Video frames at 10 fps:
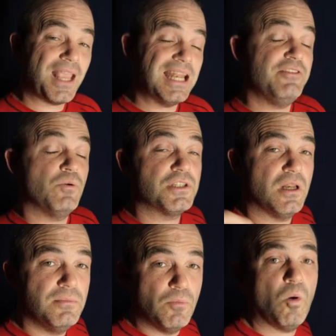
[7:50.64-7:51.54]
And if you want to
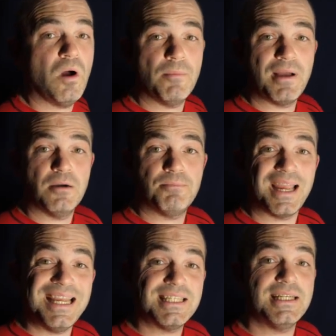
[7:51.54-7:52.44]
learn more about
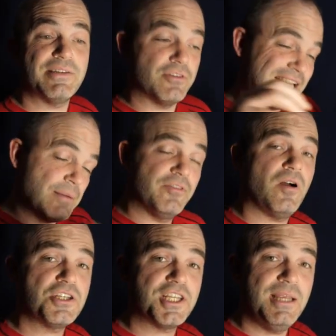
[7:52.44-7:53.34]
painting different
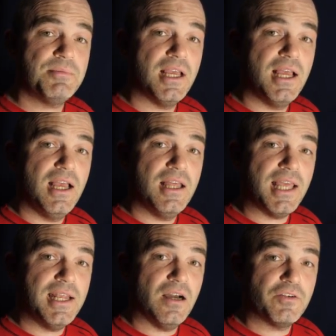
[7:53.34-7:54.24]
camouflage schemes,
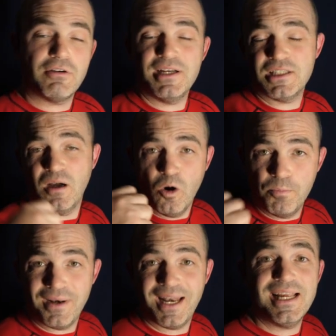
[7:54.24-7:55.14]
then I've created a whole
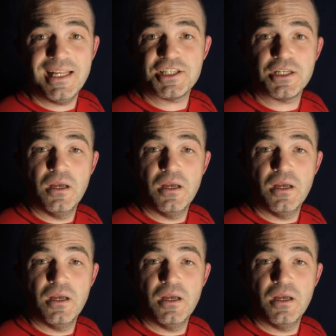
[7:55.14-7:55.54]
playlist